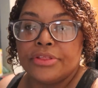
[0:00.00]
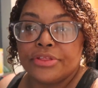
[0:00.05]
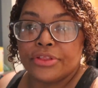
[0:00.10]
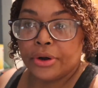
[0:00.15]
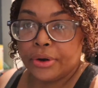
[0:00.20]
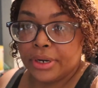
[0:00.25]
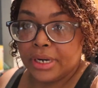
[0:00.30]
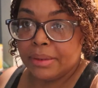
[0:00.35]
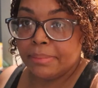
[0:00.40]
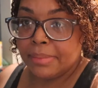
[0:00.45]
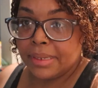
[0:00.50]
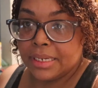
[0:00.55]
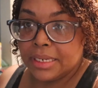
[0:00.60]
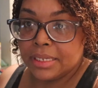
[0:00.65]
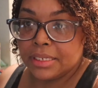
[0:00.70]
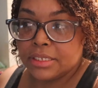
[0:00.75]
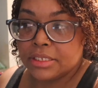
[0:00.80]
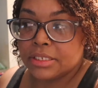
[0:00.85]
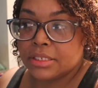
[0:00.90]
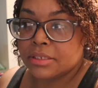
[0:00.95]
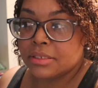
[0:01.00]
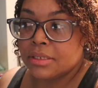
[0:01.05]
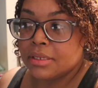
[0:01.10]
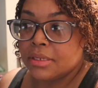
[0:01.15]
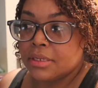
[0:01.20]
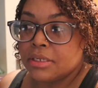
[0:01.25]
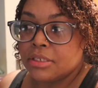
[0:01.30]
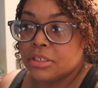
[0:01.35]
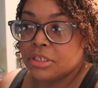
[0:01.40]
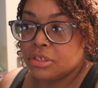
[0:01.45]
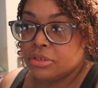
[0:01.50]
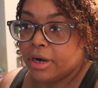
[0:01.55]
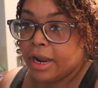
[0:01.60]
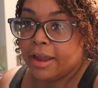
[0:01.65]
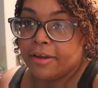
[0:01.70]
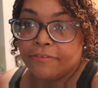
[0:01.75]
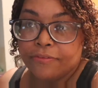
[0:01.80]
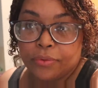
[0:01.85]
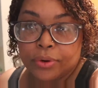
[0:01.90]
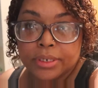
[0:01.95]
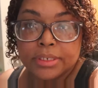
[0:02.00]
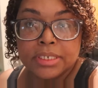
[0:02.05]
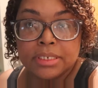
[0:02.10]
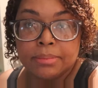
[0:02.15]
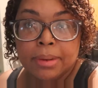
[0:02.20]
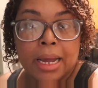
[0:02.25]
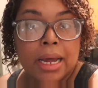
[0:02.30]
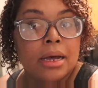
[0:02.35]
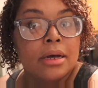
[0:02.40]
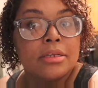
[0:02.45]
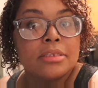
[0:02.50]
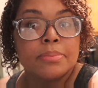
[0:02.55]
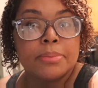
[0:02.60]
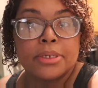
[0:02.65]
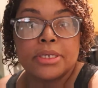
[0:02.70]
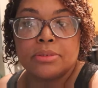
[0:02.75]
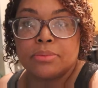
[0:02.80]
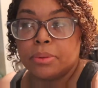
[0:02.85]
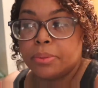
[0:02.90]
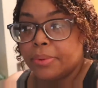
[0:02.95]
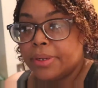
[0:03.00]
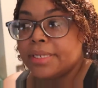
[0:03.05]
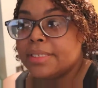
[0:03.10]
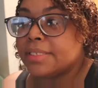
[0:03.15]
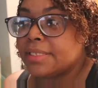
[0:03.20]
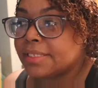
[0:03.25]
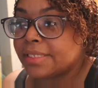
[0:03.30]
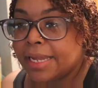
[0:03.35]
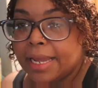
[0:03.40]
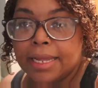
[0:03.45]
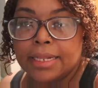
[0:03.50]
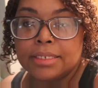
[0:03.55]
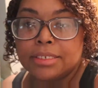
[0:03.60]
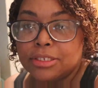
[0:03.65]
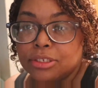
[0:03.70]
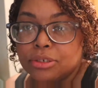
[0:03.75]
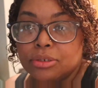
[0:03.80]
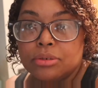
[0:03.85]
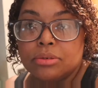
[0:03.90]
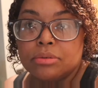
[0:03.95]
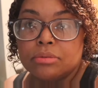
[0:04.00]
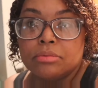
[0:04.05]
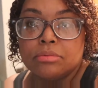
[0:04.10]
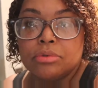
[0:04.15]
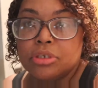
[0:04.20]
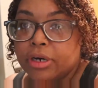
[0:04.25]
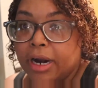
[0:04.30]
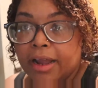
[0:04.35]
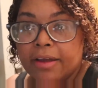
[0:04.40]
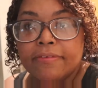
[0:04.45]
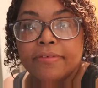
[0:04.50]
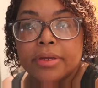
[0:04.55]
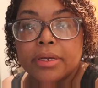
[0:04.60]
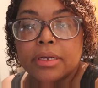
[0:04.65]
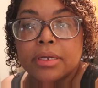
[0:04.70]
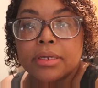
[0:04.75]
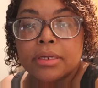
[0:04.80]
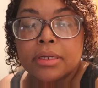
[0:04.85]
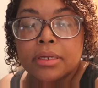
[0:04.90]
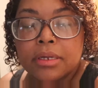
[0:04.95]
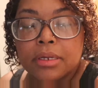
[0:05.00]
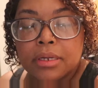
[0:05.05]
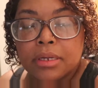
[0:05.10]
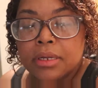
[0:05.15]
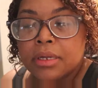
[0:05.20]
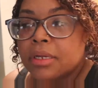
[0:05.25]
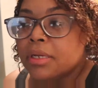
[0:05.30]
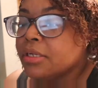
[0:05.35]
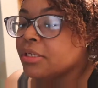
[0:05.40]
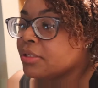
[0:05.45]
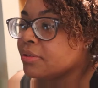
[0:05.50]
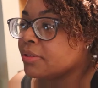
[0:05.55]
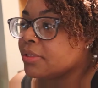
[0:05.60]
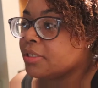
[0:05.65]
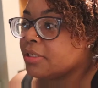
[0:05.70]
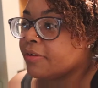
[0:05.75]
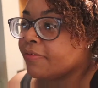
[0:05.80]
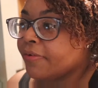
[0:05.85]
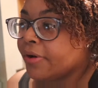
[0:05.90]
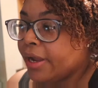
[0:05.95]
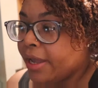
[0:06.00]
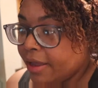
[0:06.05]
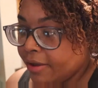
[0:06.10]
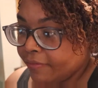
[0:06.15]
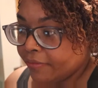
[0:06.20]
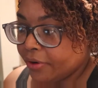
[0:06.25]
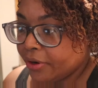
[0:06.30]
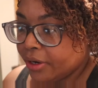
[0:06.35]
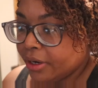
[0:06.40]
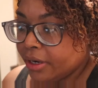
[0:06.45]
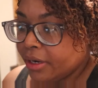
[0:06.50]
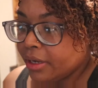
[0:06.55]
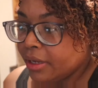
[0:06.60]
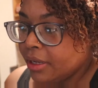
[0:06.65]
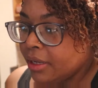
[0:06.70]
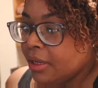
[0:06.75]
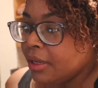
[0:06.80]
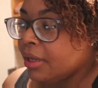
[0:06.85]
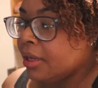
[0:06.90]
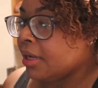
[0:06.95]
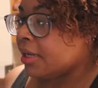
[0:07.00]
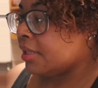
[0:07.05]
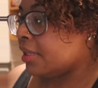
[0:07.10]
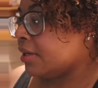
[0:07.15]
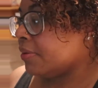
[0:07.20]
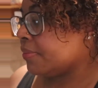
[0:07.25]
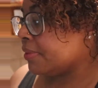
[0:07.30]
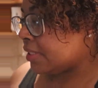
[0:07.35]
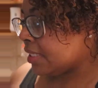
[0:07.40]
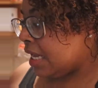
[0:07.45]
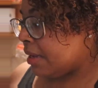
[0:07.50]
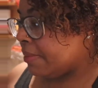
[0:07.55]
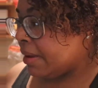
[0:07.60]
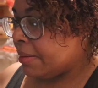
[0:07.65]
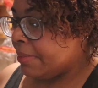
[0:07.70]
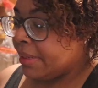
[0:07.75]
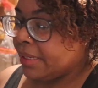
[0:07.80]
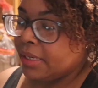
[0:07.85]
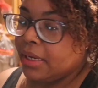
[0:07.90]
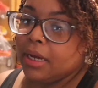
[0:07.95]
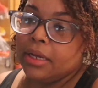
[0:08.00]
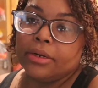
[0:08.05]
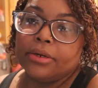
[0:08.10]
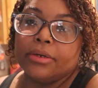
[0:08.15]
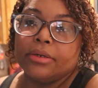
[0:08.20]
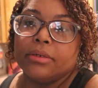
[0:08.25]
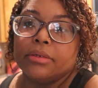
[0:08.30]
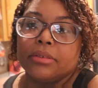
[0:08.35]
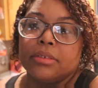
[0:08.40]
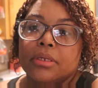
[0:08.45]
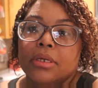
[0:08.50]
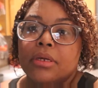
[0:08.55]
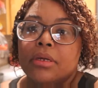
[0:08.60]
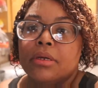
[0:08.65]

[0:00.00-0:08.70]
30 minutes to drive 14 miles because we were in standstill traffic. So it took forever and then we stopped by McDonald's